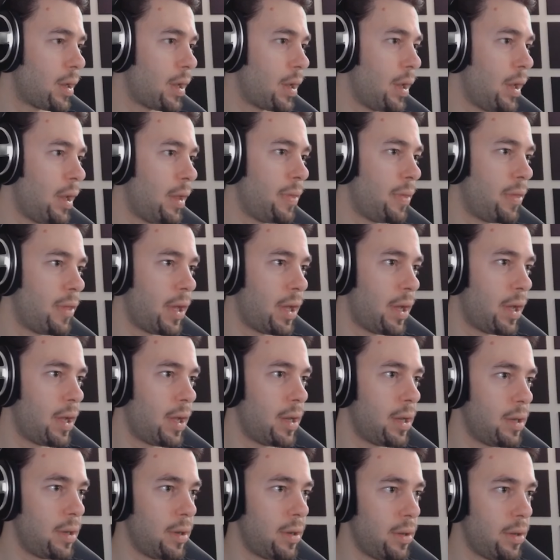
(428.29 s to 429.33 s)
and
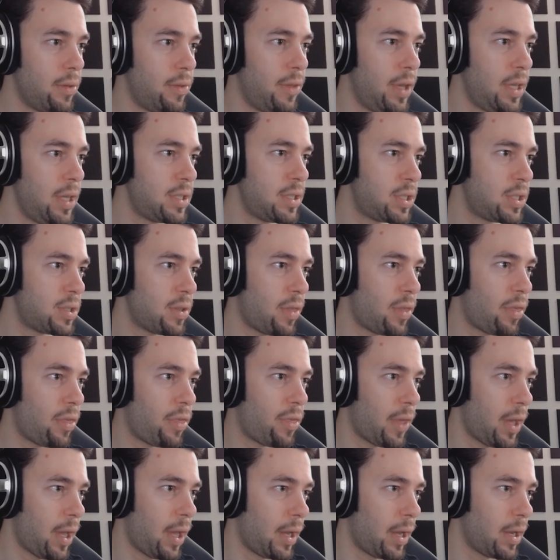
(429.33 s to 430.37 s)
then this
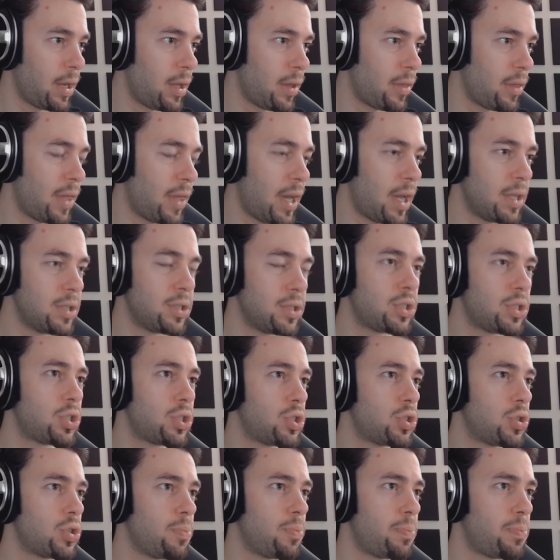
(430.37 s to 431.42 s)
thing that is
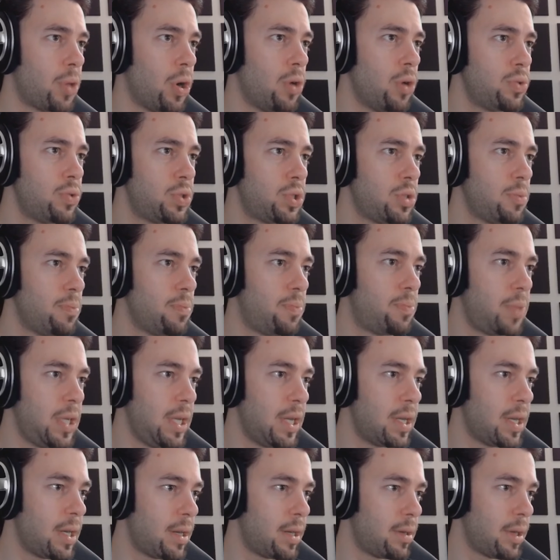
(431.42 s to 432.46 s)
supposed to be
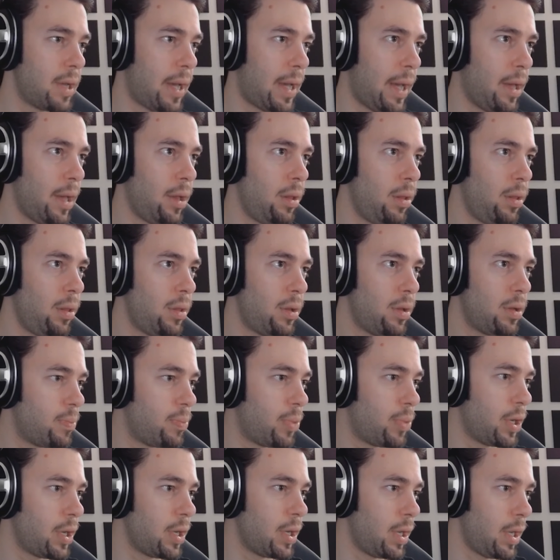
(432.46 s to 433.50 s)
an L,
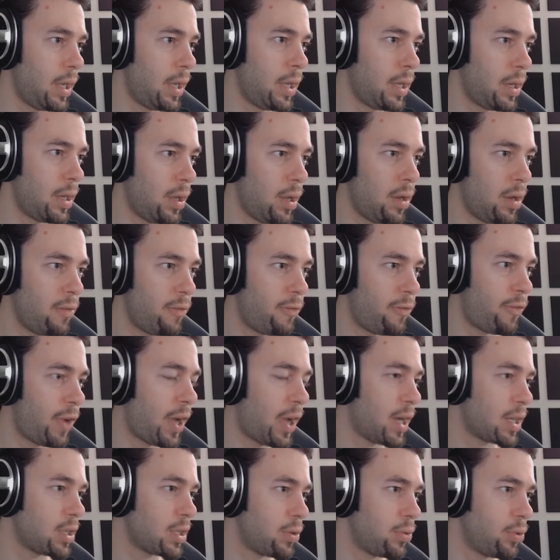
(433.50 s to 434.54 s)
but it in
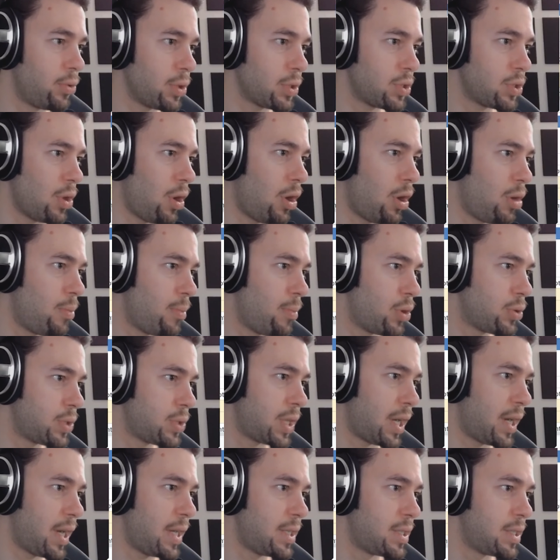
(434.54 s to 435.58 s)
fact looks
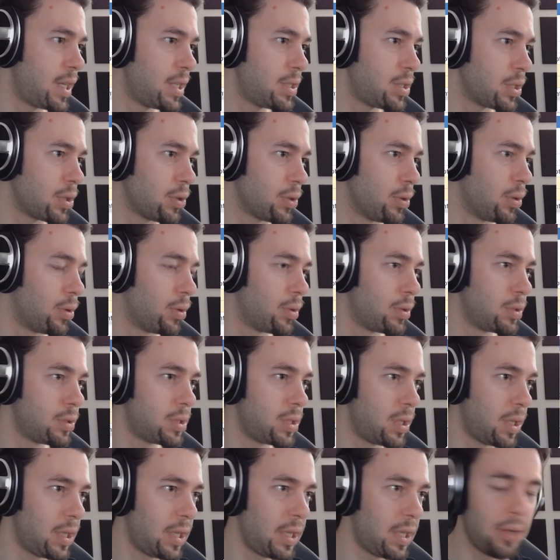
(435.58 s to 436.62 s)
almost identical
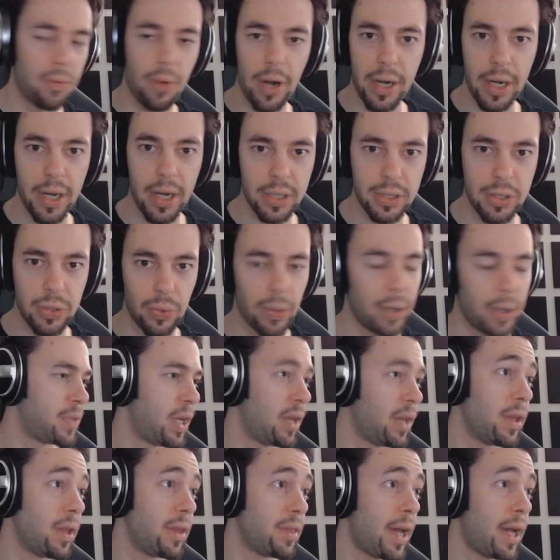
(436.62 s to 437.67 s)
to the E right next to it.
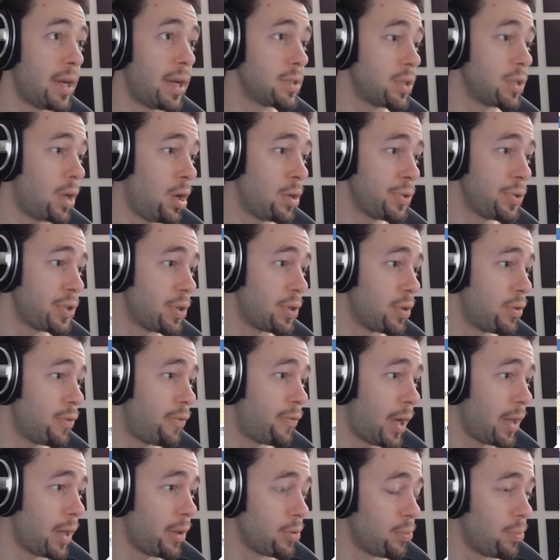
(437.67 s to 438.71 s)
And then that is also
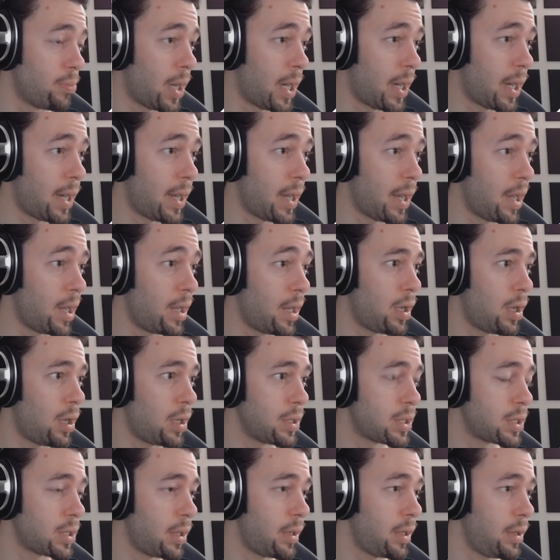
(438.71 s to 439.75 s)
followed by a
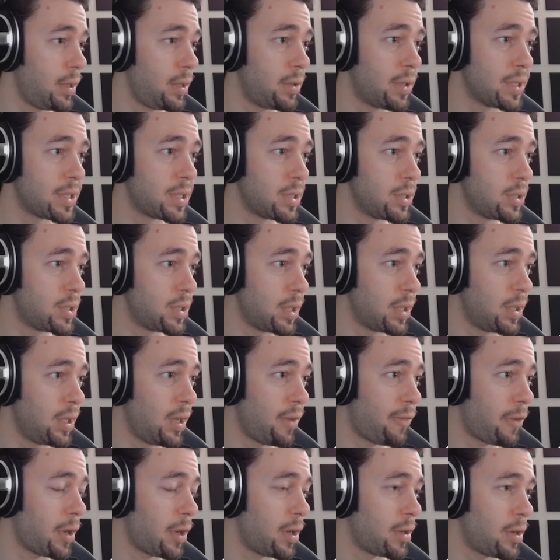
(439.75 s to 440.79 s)
slightly less
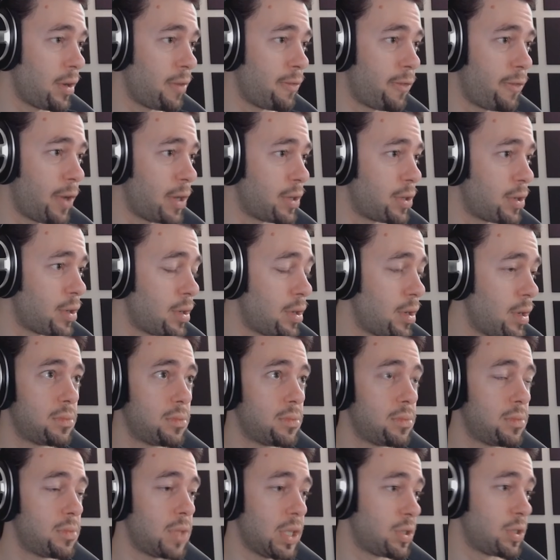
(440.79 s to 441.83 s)
significant offender
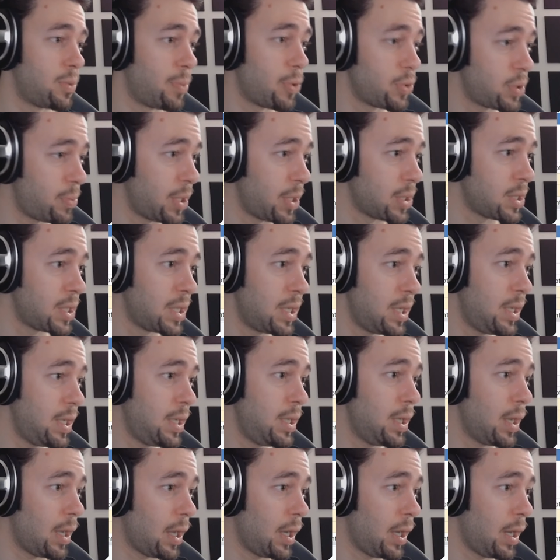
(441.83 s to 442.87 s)
that's supposed to be a
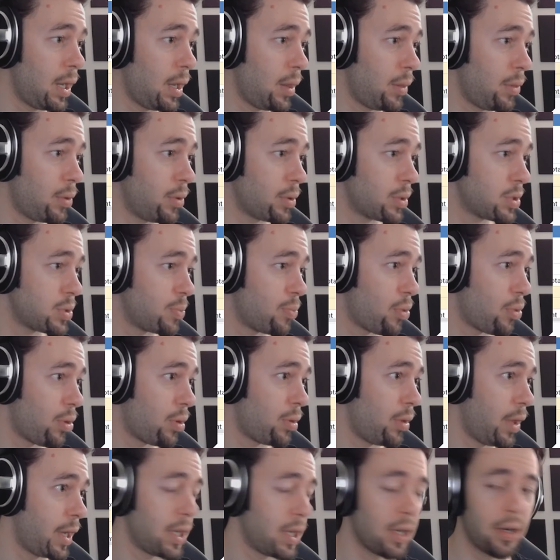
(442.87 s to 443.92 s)
T. It looks more
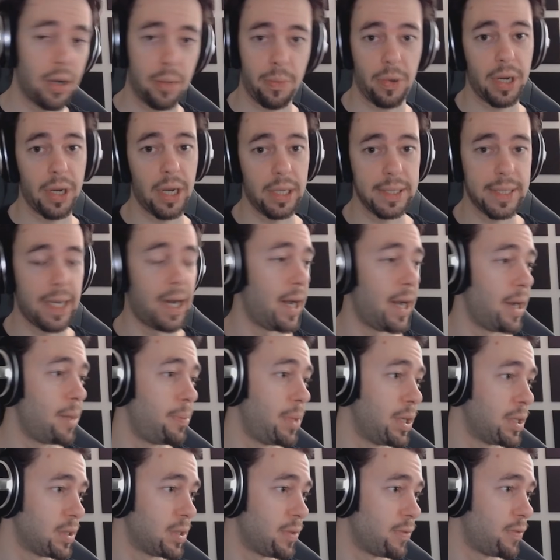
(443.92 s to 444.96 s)
like an uppercase I
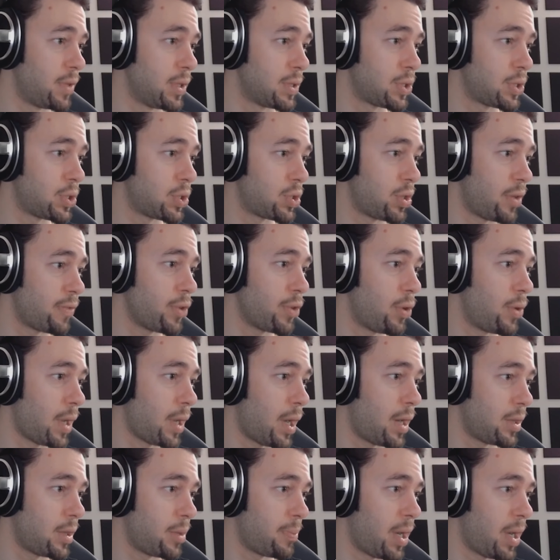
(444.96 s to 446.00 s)
because of this stuff going
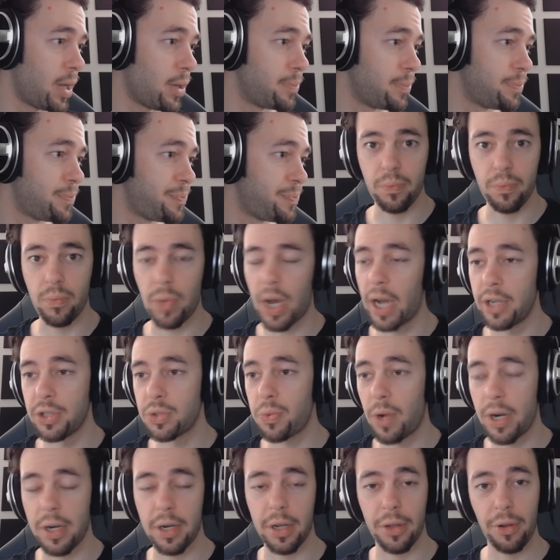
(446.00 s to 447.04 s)
on at the bottom. I just
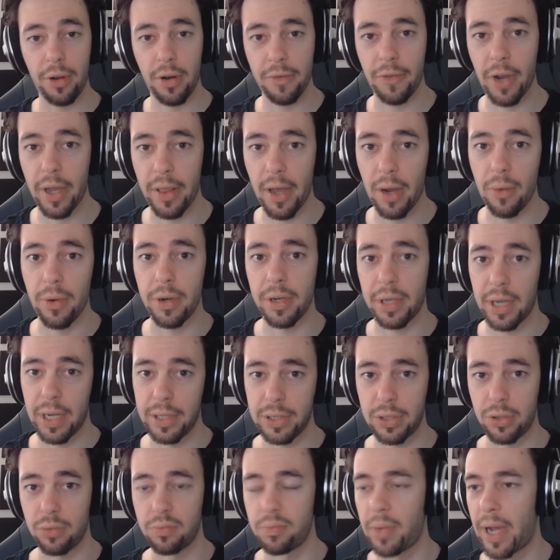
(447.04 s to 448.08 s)
wanted to clarify that one in
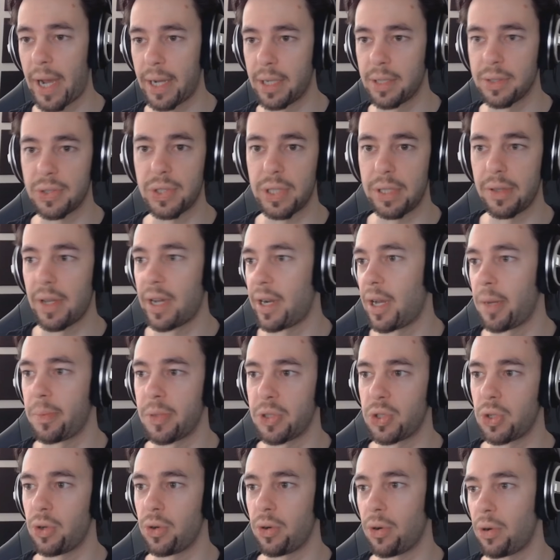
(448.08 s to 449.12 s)
case you hadn't seen that
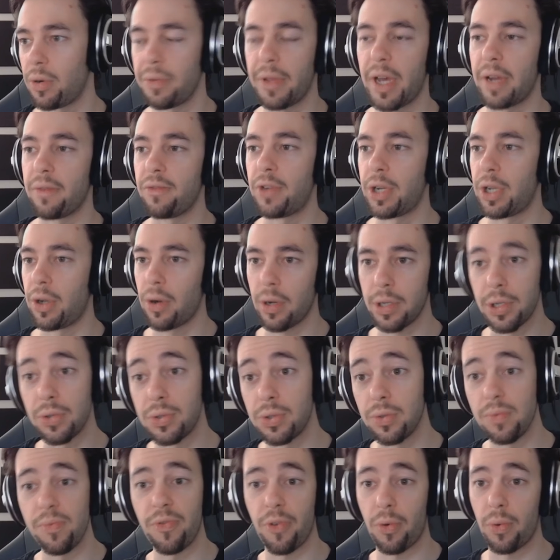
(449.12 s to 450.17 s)
episode or that video on
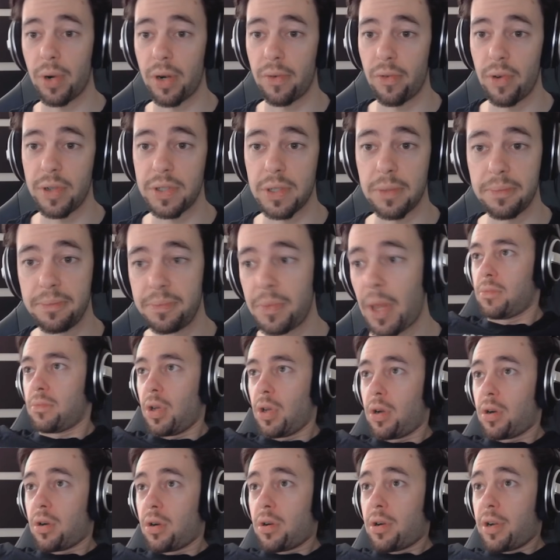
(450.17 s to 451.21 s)
YouTube for whatever reason.
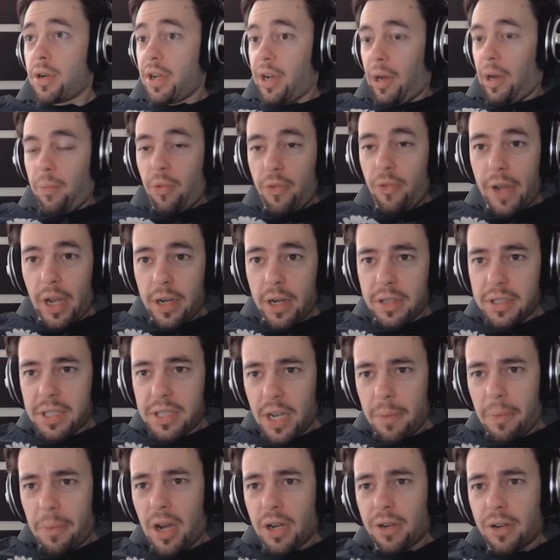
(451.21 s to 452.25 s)
All right, moving on to the
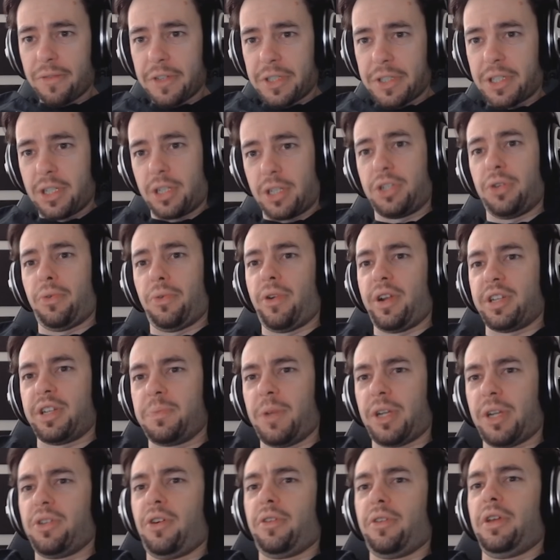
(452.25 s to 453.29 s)
typography section, where I
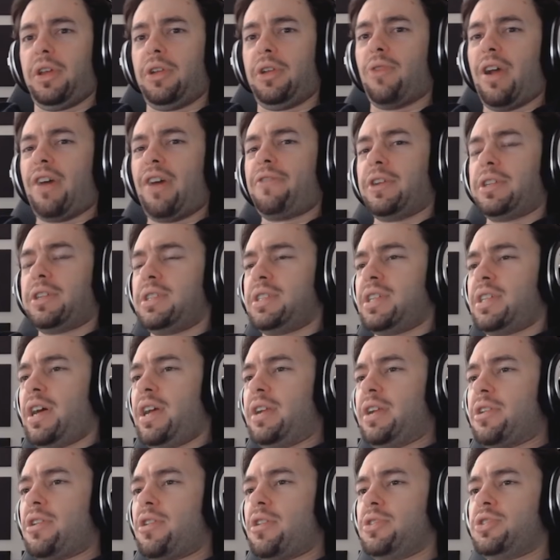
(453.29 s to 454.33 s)
expect all the graphic
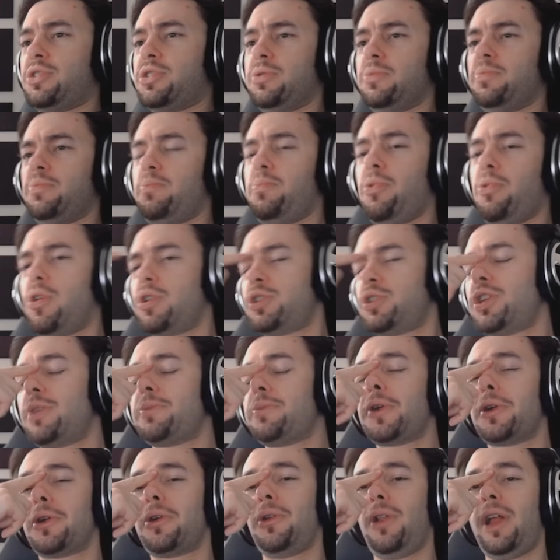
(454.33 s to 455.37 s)
design nerds to push up
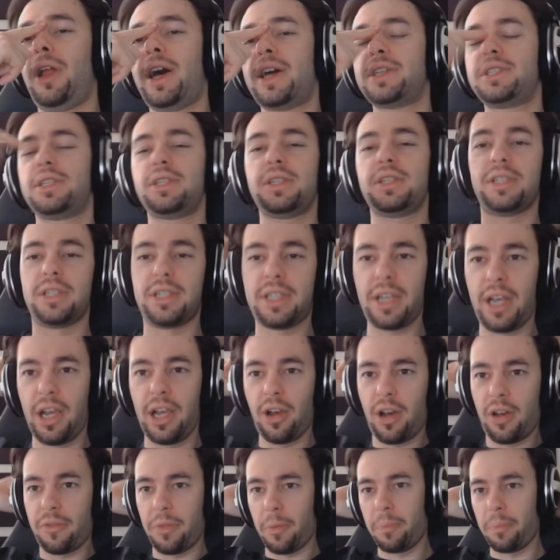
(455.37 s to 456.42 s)
their glasses and take
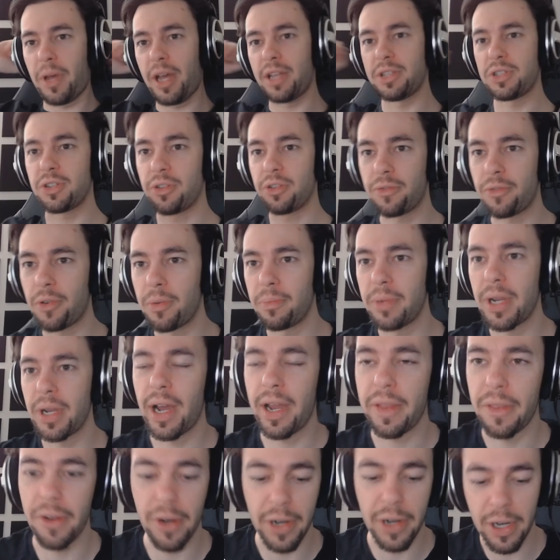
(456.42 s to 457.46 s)
off the pencil from
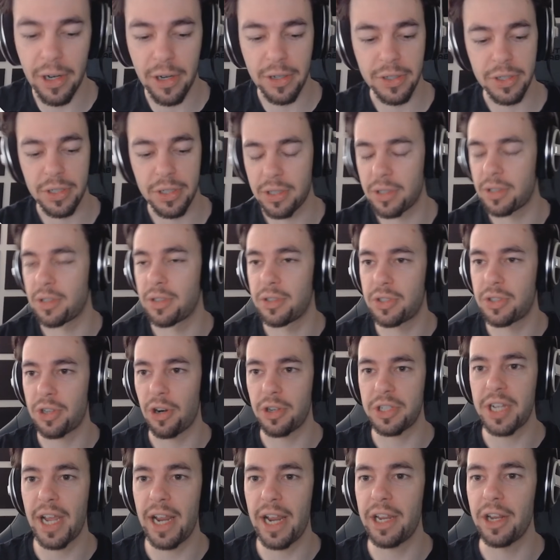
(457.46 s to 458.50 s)
behind their ears and
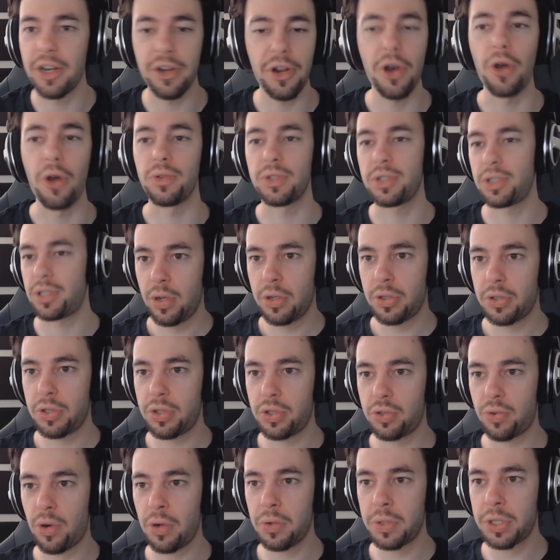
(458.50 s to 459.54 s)
start taking notes.
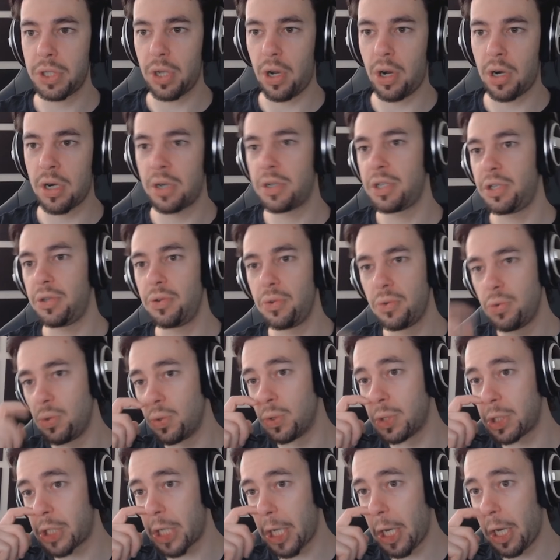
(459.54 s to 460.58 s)
Strokes are
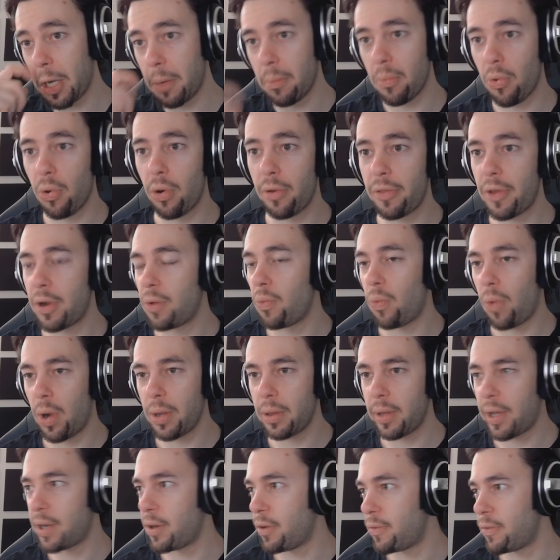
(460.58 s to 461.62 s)
used in more than one letter